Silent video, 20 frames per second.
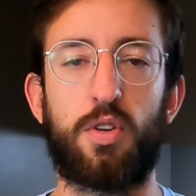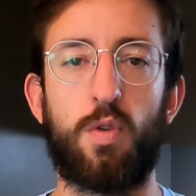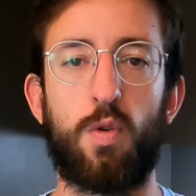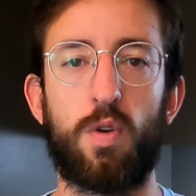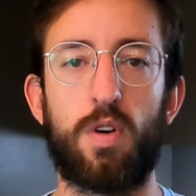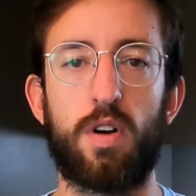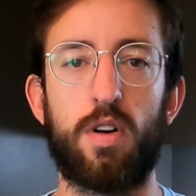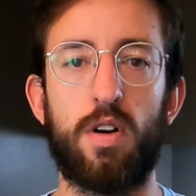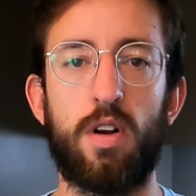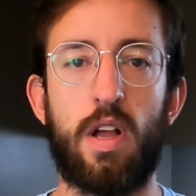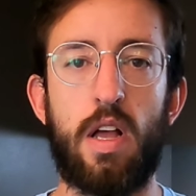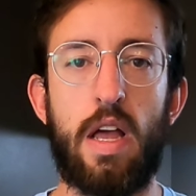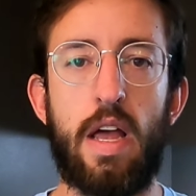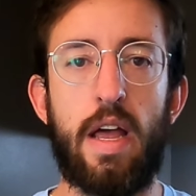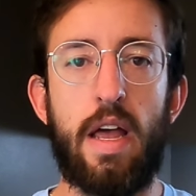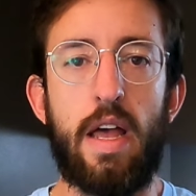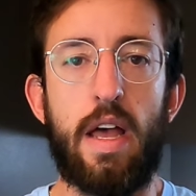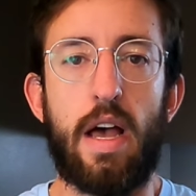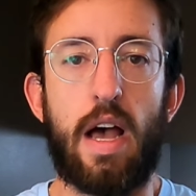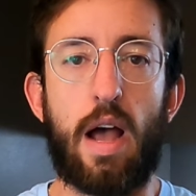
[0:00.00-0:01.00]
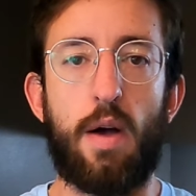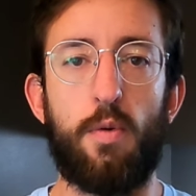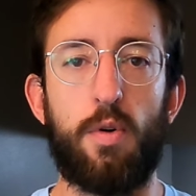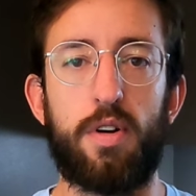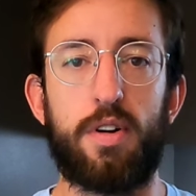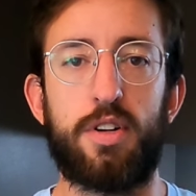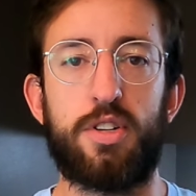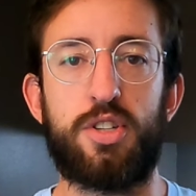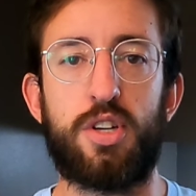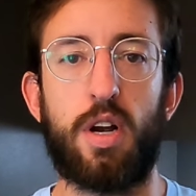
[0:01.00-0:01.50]
the corner, I
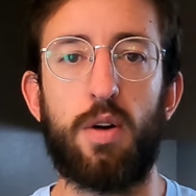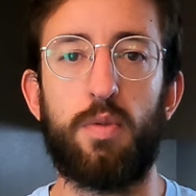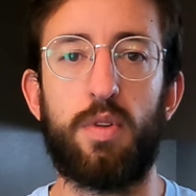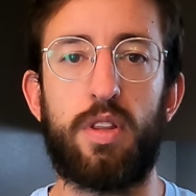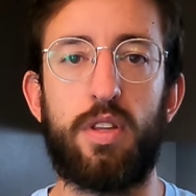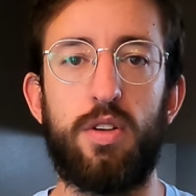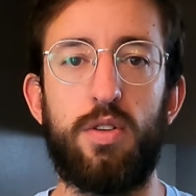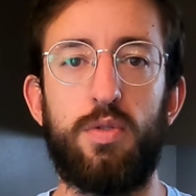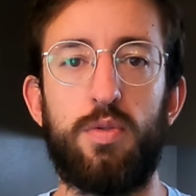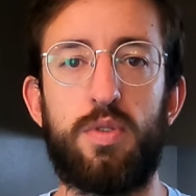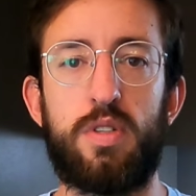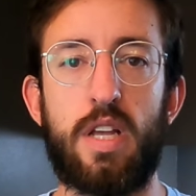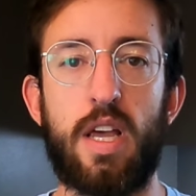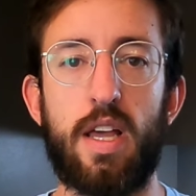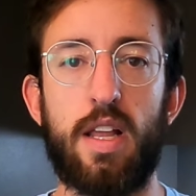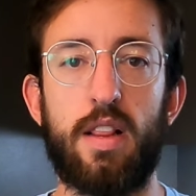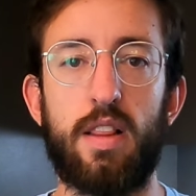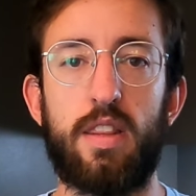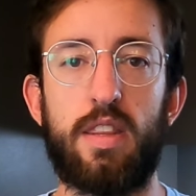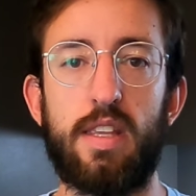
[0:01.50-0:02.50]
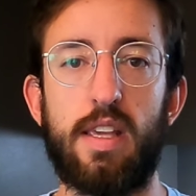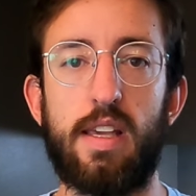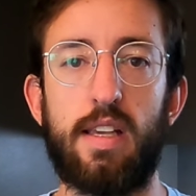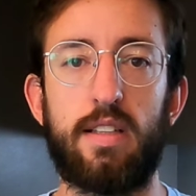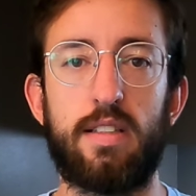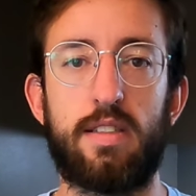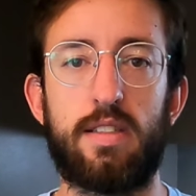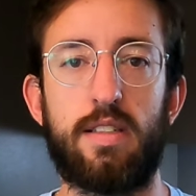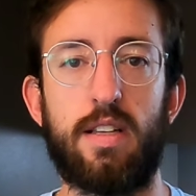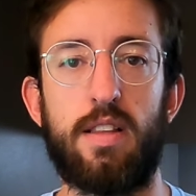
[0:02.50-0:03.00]
wanted to share with you 10
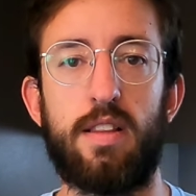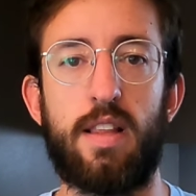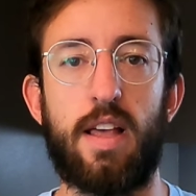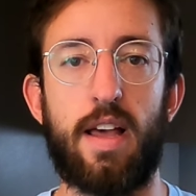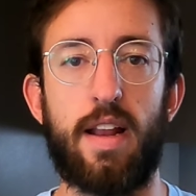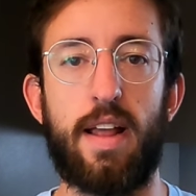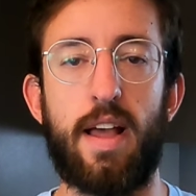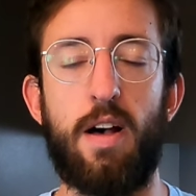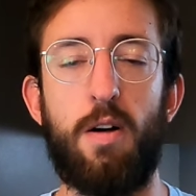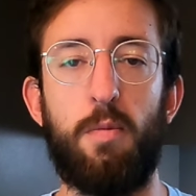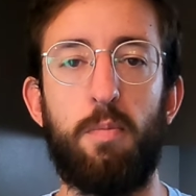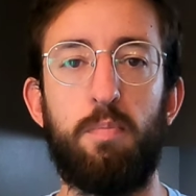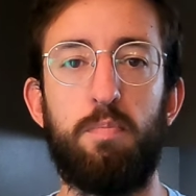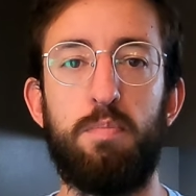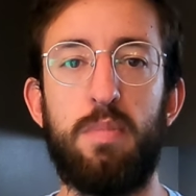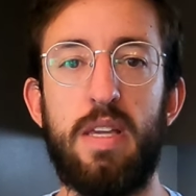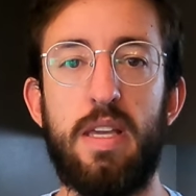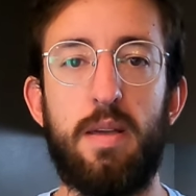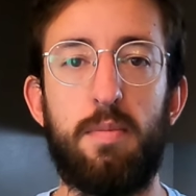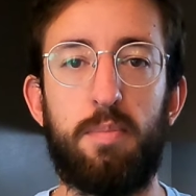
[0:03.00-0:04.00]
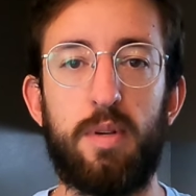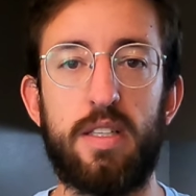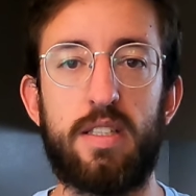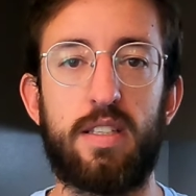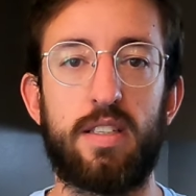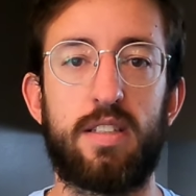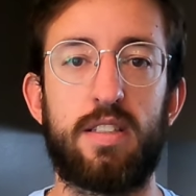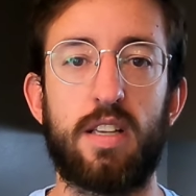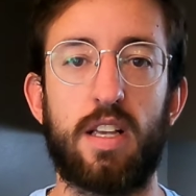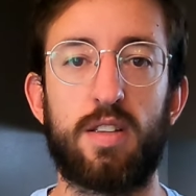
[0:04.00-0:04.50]
things that help me be
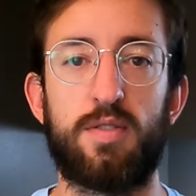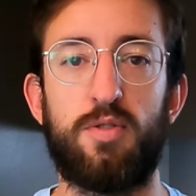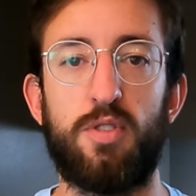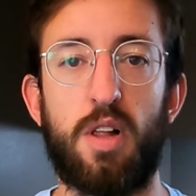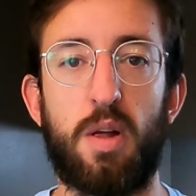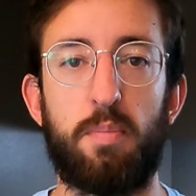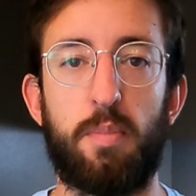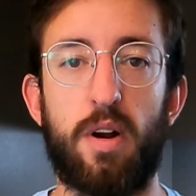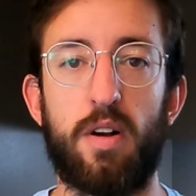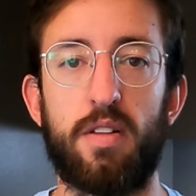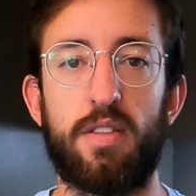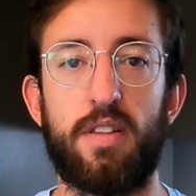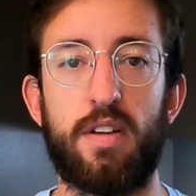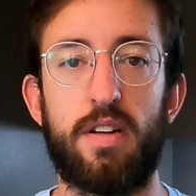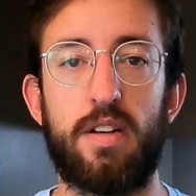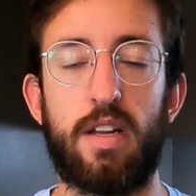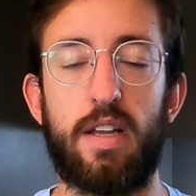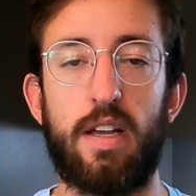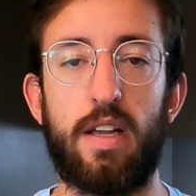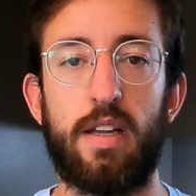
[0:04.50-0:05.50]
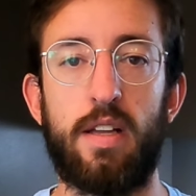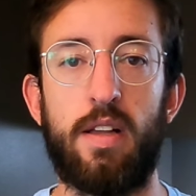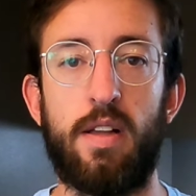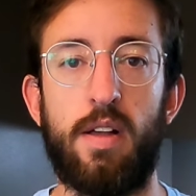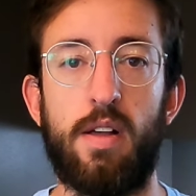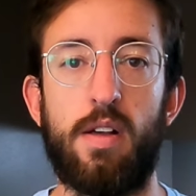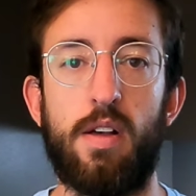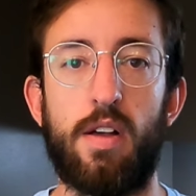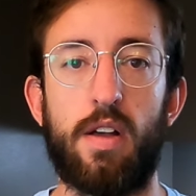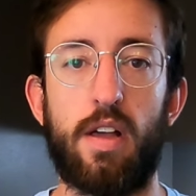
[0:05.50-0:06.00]
successful on marathon day,
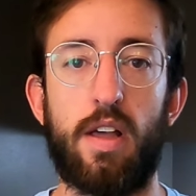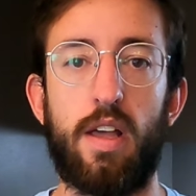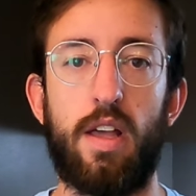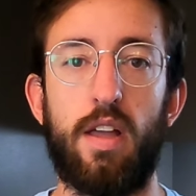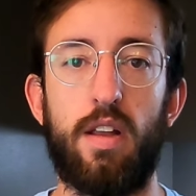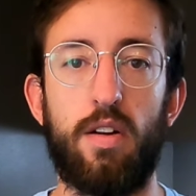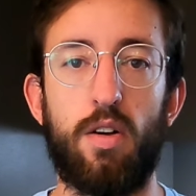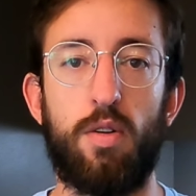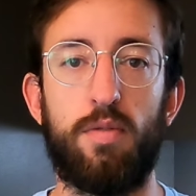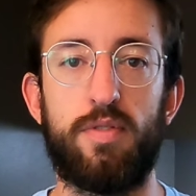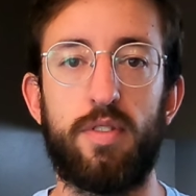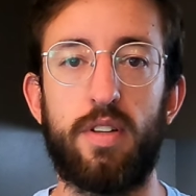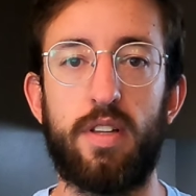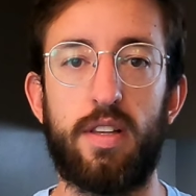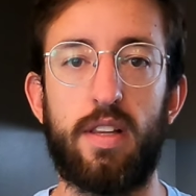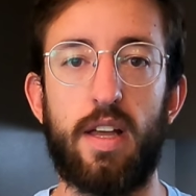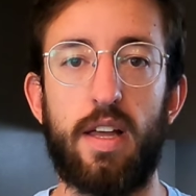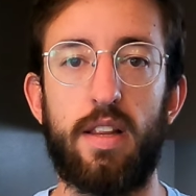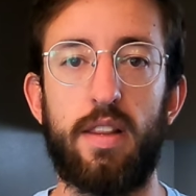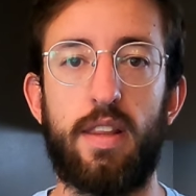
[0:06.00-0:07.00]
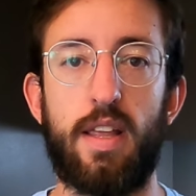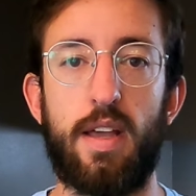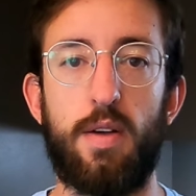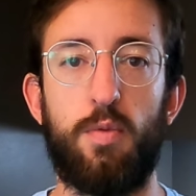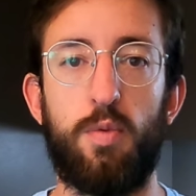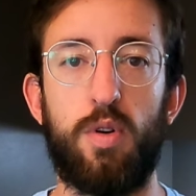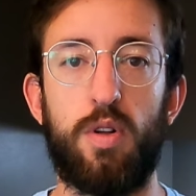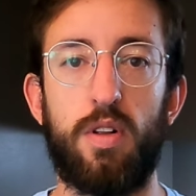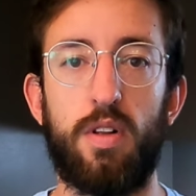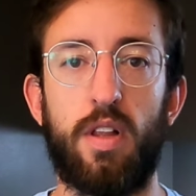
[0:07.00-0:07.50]
and hopefully that they
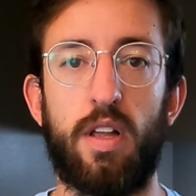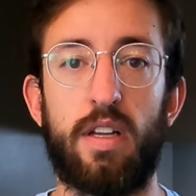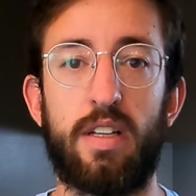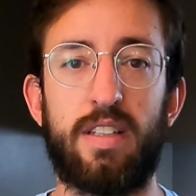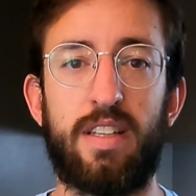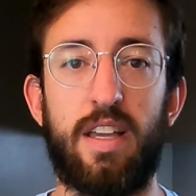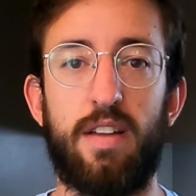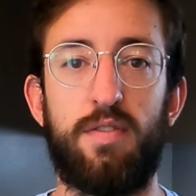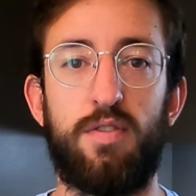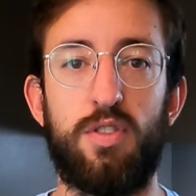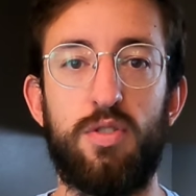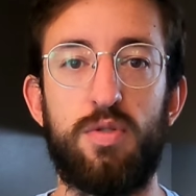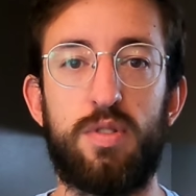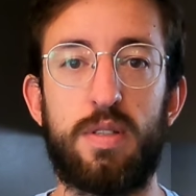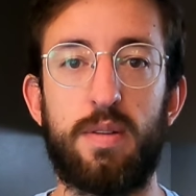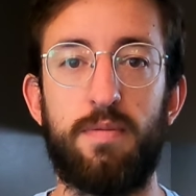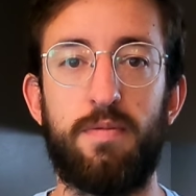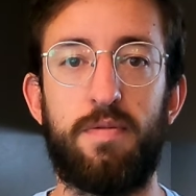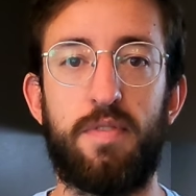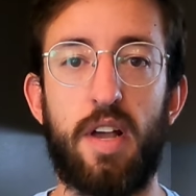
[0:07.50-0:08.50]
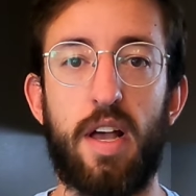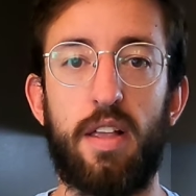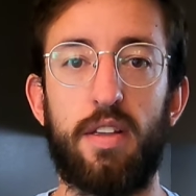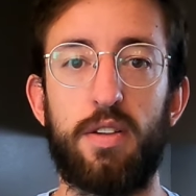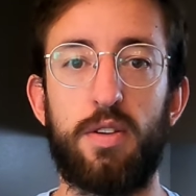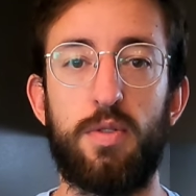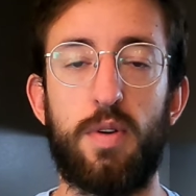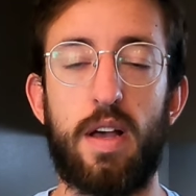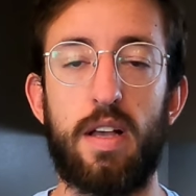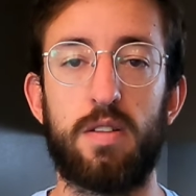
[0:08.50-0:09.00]
will give you some
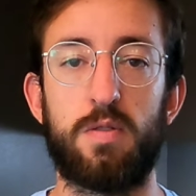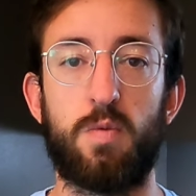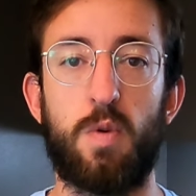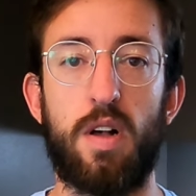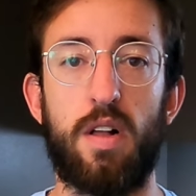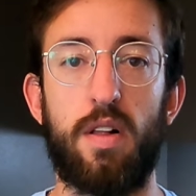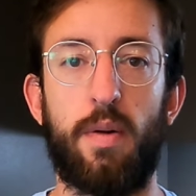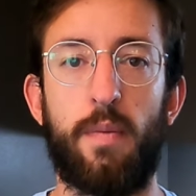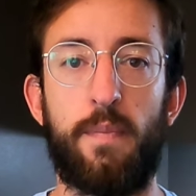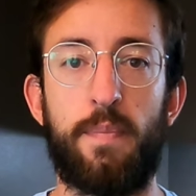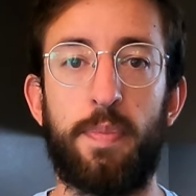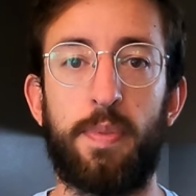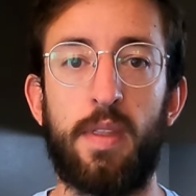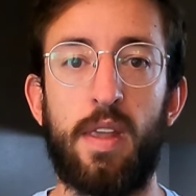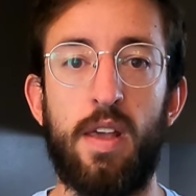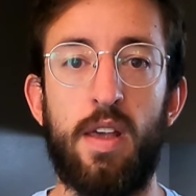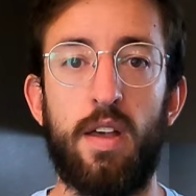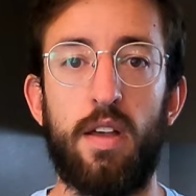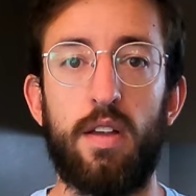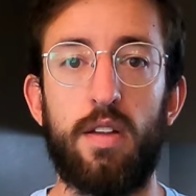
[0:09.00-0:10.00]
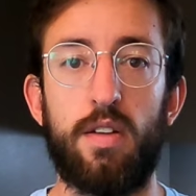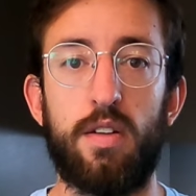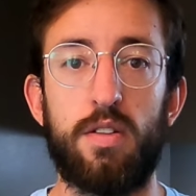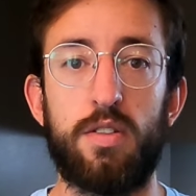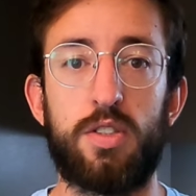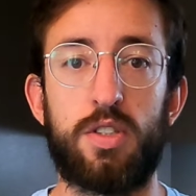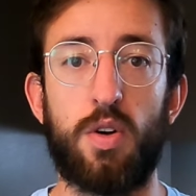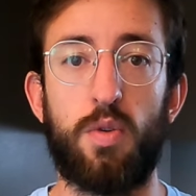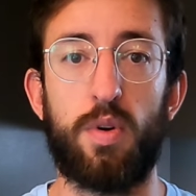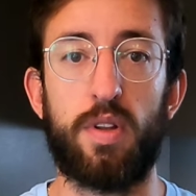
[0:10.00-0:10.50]
value as well.
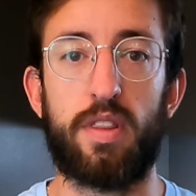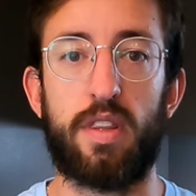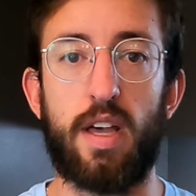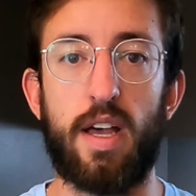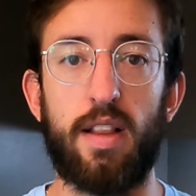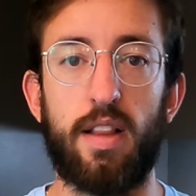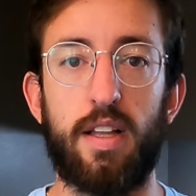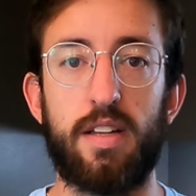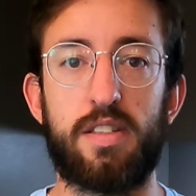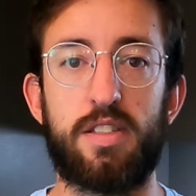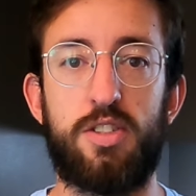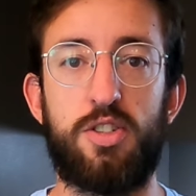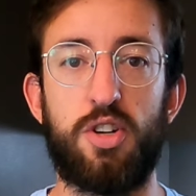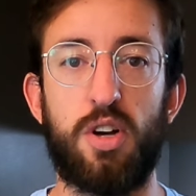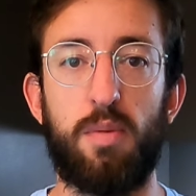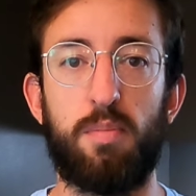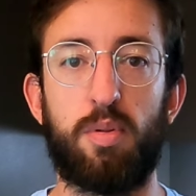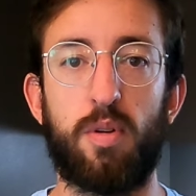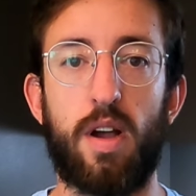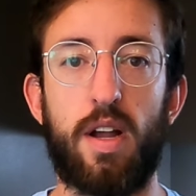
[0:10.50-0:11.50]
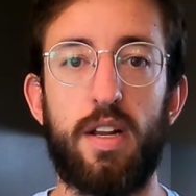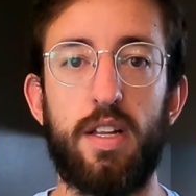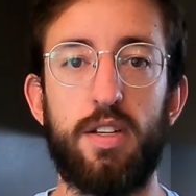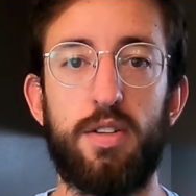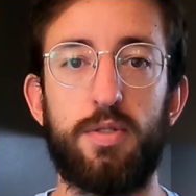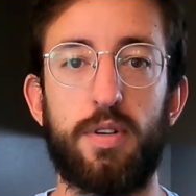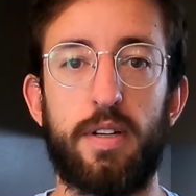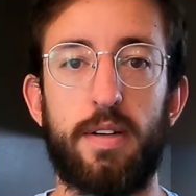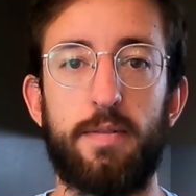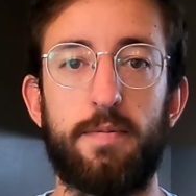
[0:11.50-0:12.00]
So with that, let's jump right
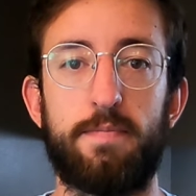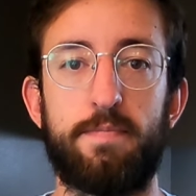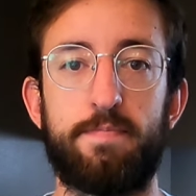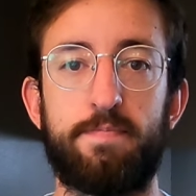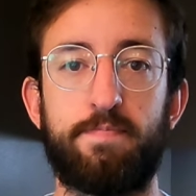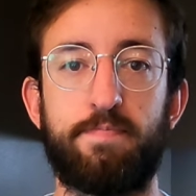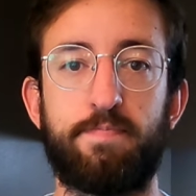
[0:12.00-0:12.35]
into it.